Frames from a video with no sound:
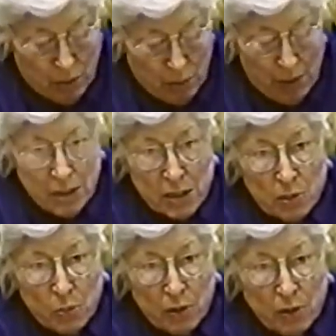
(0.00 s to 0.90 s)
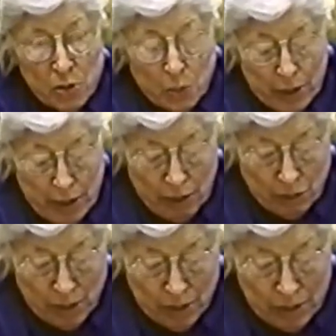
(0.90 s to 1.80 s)
replaced the workers where they
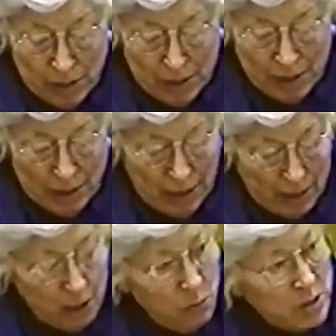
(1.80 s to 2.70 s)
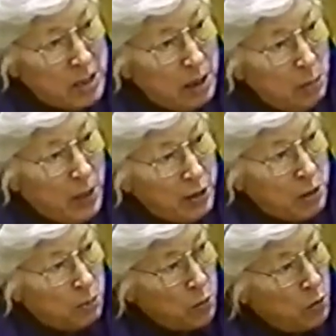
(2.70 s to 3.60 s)
could. And nothing was done
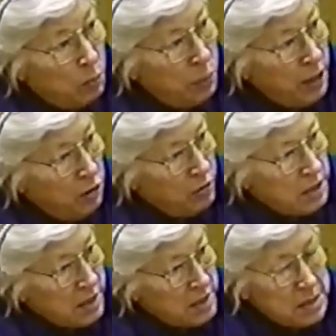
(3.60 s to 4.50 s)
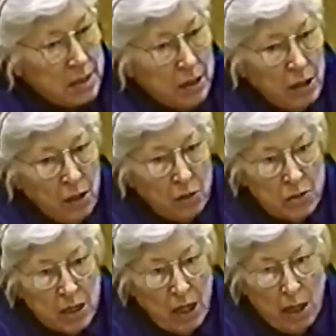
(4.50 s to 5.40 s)
about the brutal Pinkertons,
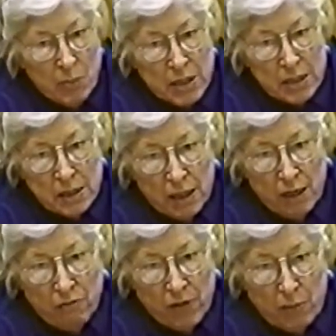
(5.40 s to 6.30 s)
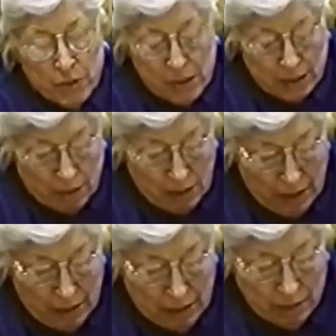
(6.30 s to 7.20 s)
whose name is still infamous in our
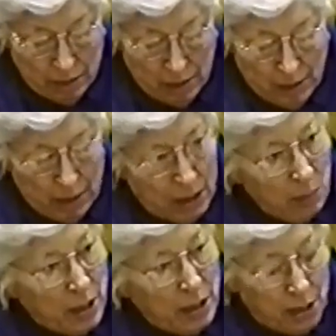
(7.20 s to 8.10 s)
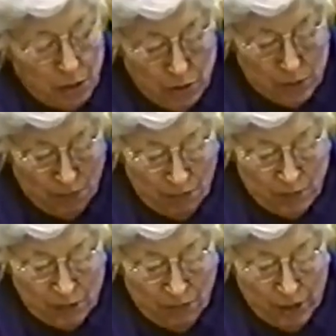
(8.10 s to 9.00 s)
land, and about other
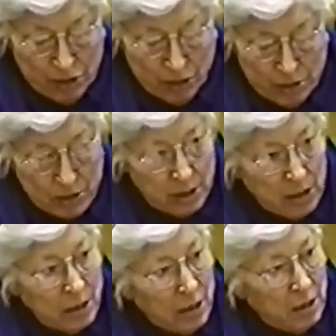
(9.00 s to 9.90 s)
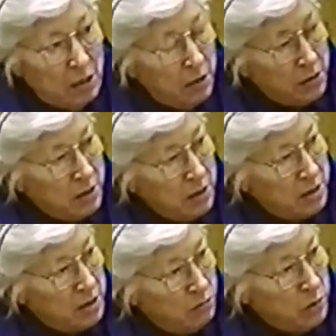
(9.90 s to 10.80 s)
subversive agents, not the
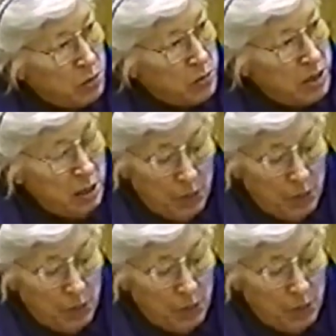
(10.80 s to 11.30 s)
least of which was